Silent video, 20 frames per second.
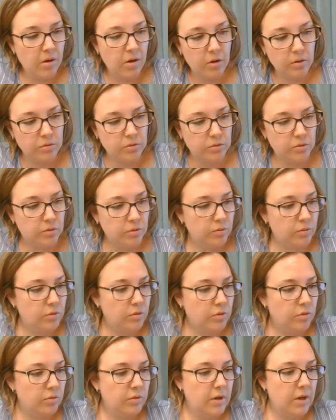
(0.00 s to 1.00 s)
also
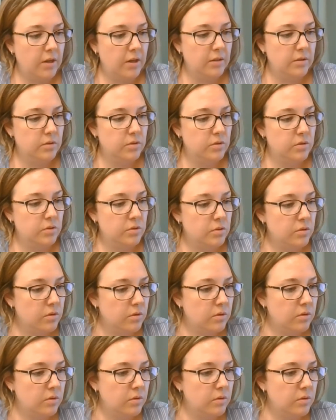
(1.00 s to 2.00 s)
create
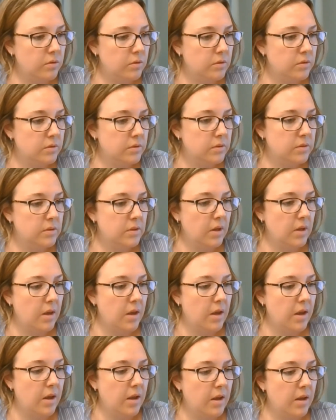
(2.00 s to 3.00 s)
circles,
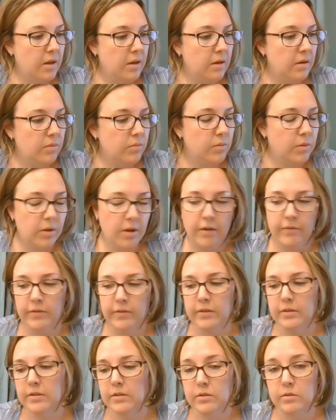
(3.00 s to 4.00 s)
and, well,
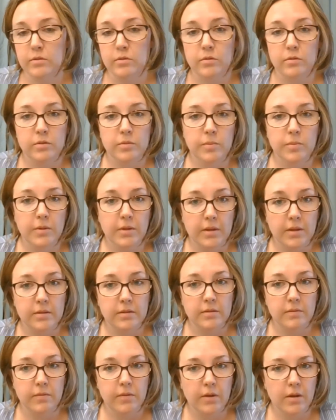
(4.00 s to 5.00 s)
obviously circles
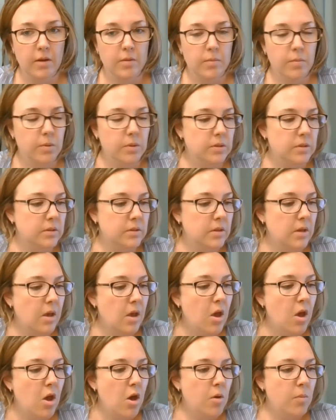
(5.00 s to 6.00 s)
because of the compass.
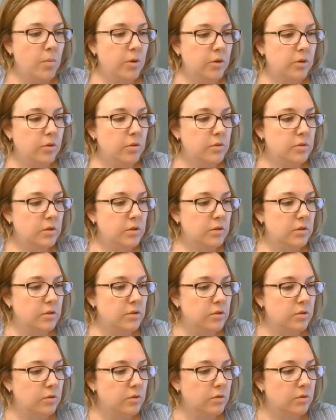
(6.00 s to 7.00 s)
But using the
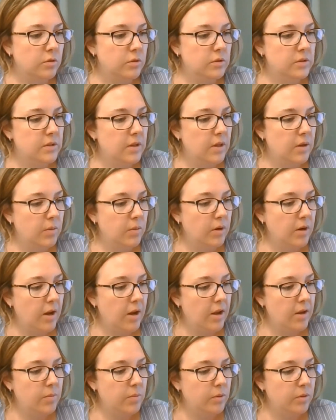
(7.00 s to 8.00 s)
circles, they were
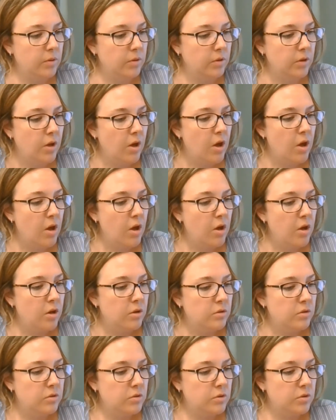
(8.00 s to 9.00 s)
able
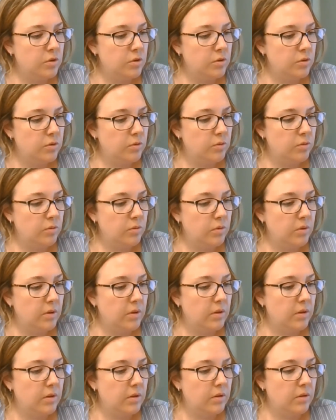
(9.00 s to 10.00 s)
to
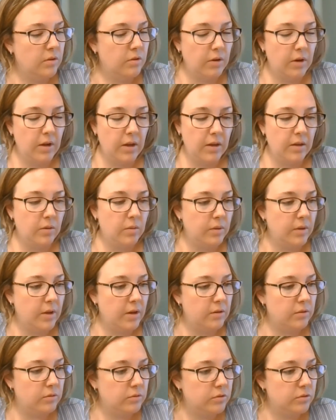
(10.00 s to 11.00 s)
create
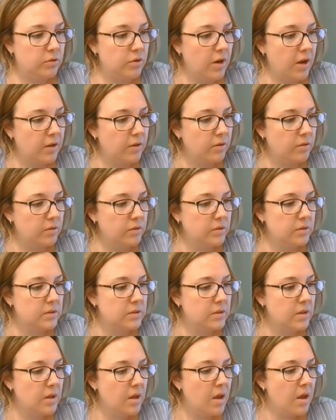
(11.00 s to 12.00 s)
equilateral
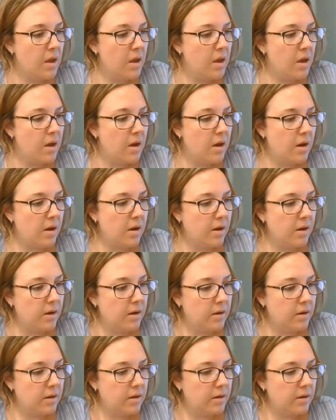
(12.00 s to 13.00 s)
triangles.
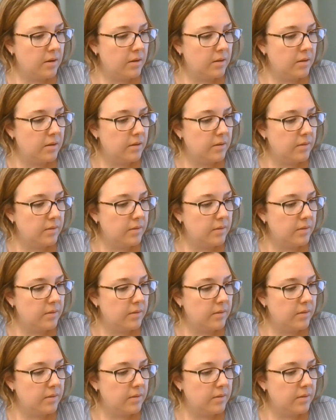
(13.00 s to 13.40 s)
Let's